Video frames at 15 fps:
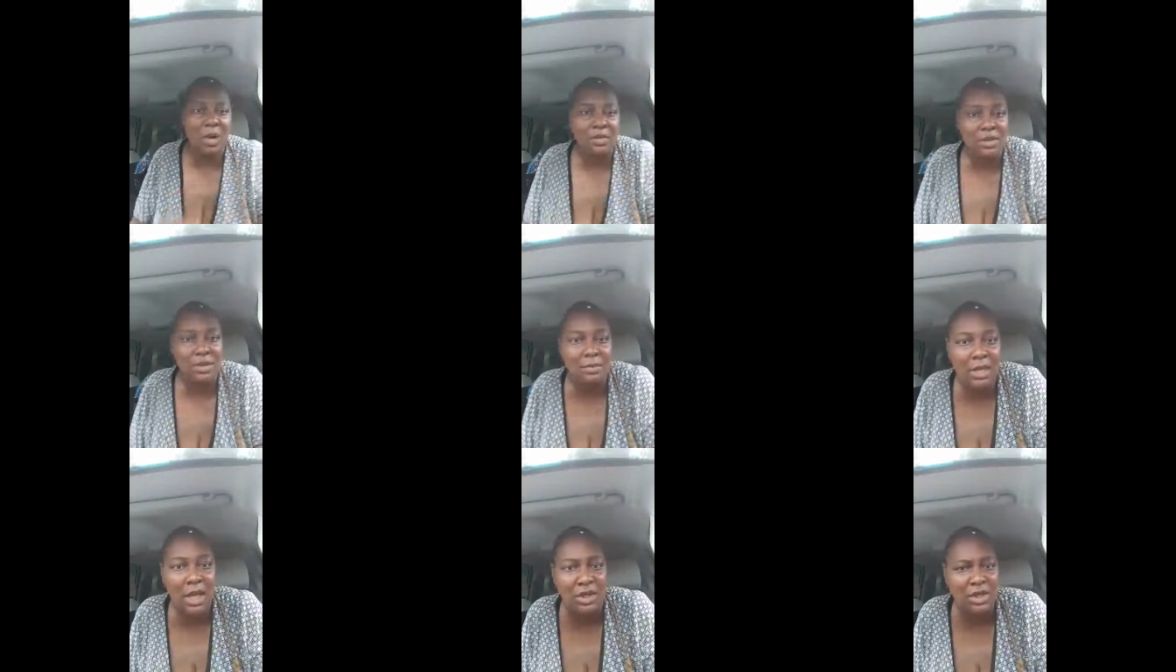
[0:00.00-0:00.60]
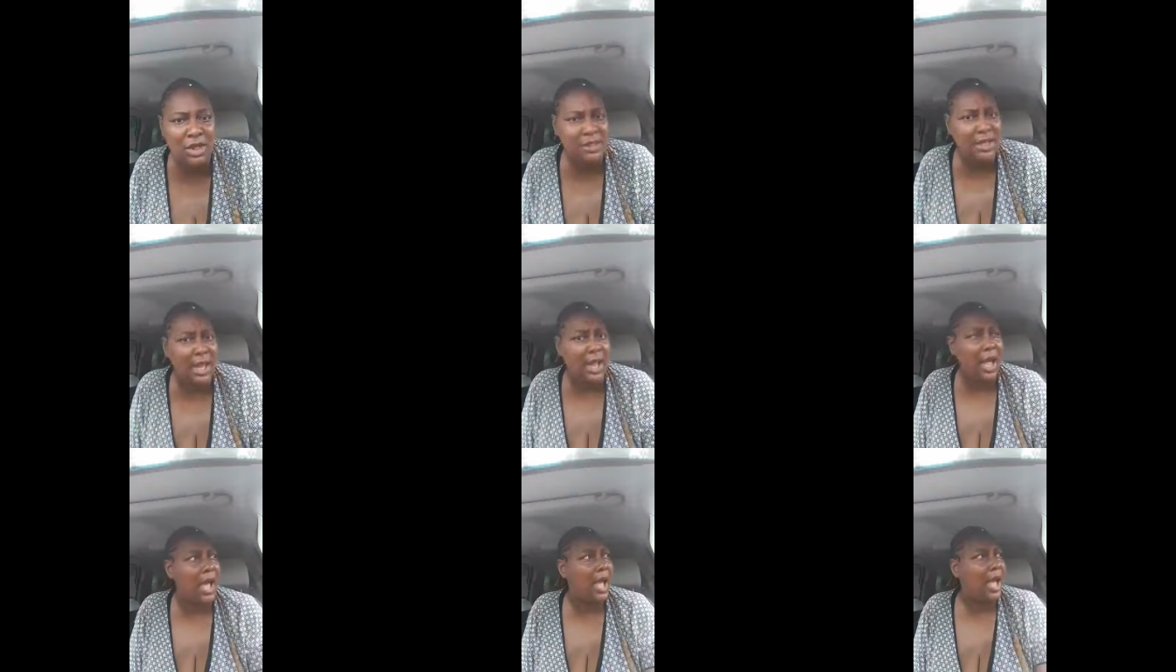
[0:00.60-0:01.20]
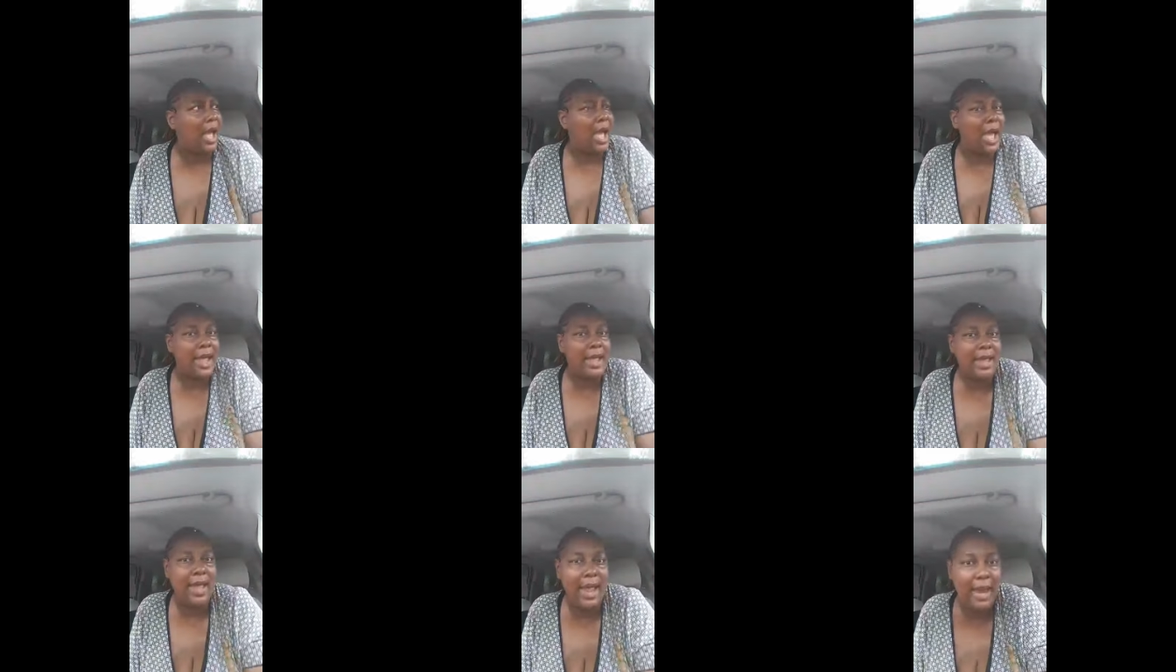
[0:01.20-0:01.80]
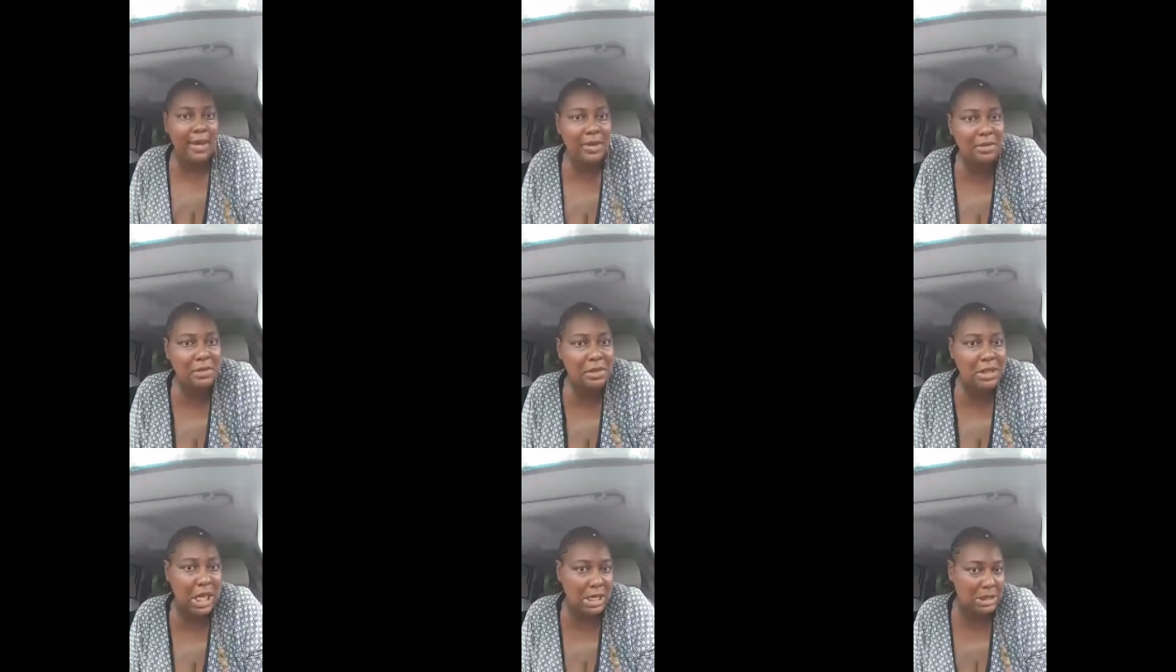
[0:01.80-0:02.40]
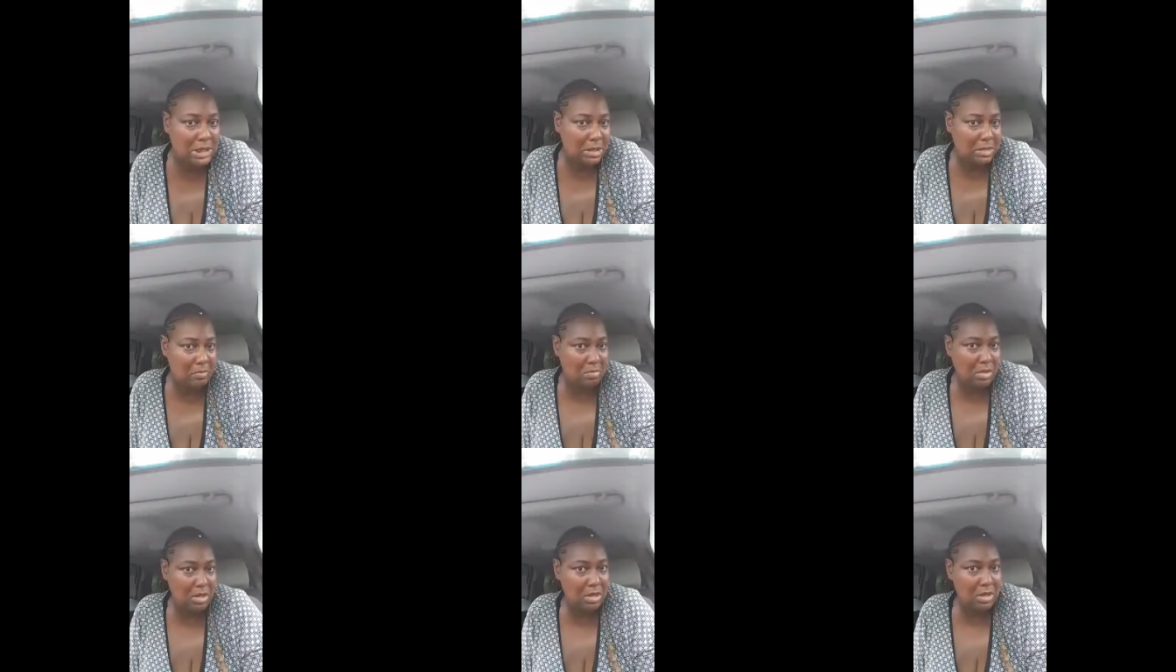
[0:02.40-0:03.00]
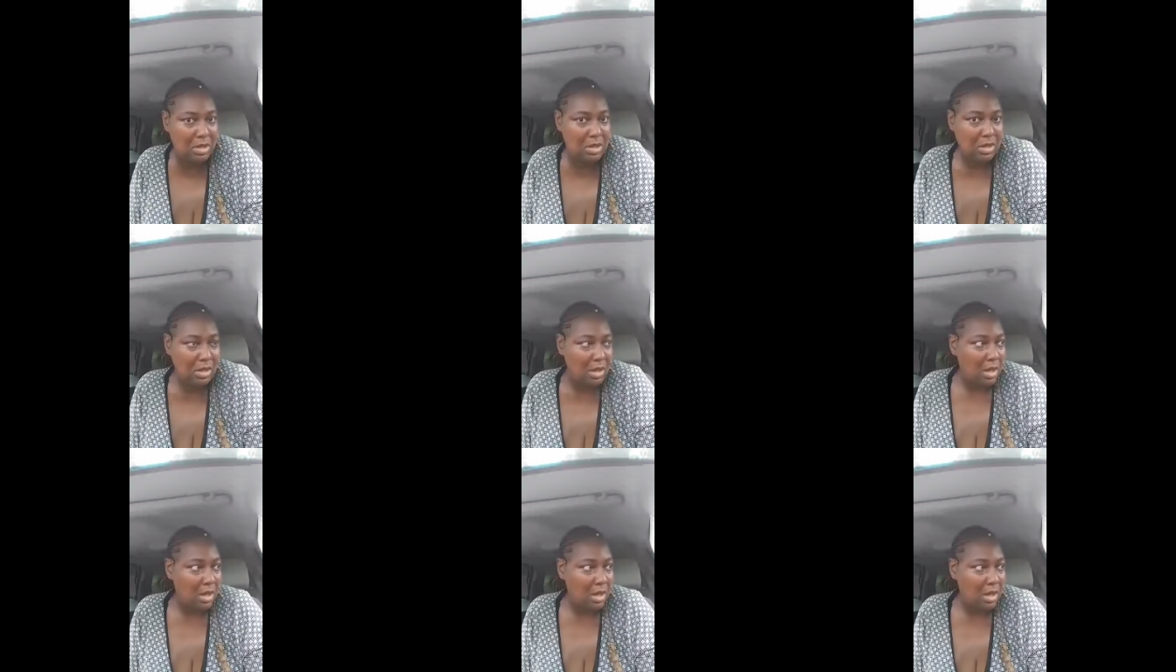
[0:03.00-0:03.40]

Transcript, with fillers: wants some love. She said, I ain't had no sex in the month.